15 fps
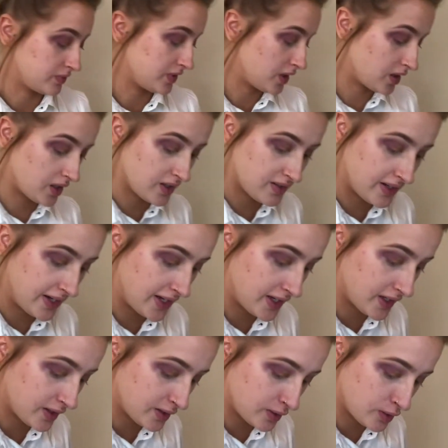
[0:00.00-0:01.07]
then I'm going to
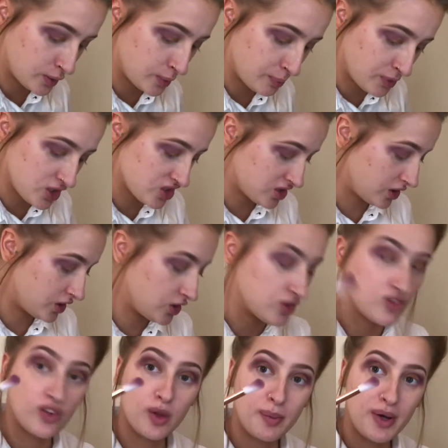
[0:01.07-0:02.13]
take the brush that I
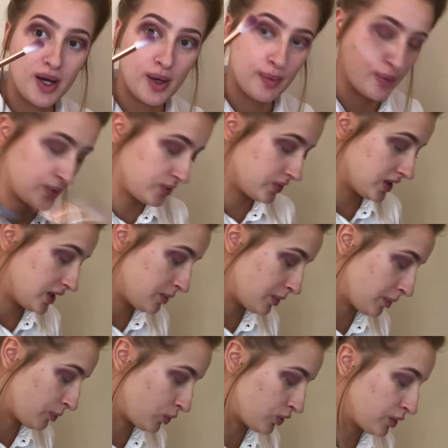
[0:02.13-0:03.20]
used for the purple a little
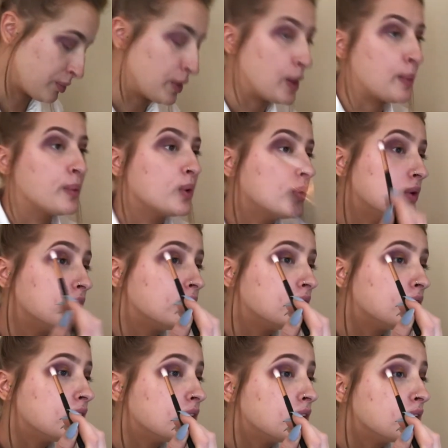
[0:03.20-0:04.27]
bit more of the purple
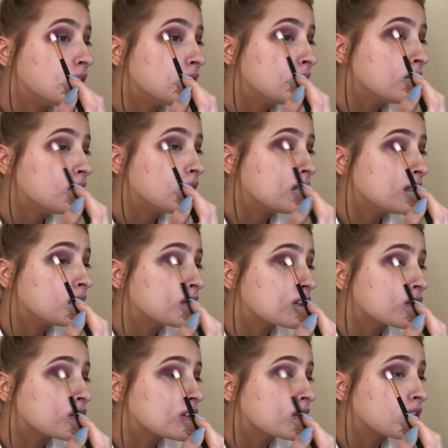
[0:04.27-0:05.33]
and
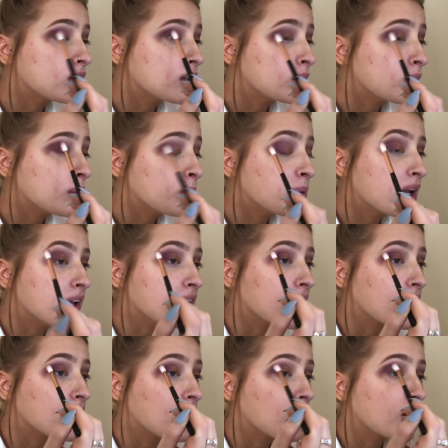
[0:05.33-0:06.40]
just blend
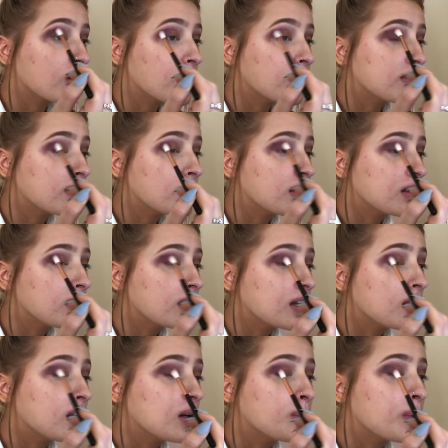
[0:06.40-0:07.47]
that cut crease in
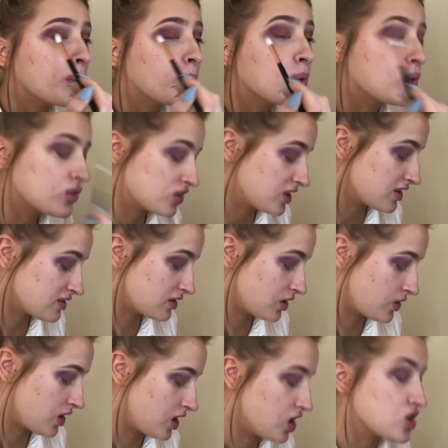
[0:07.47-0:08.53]
a little bit more so there's no
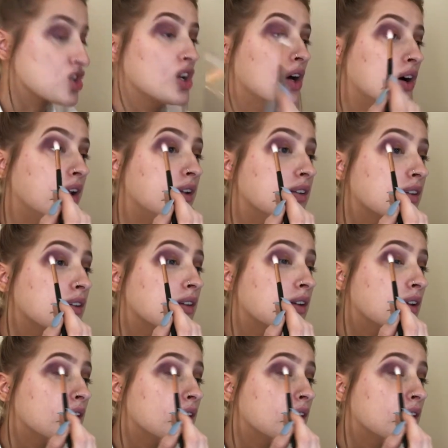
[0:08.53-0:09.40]
harsh lines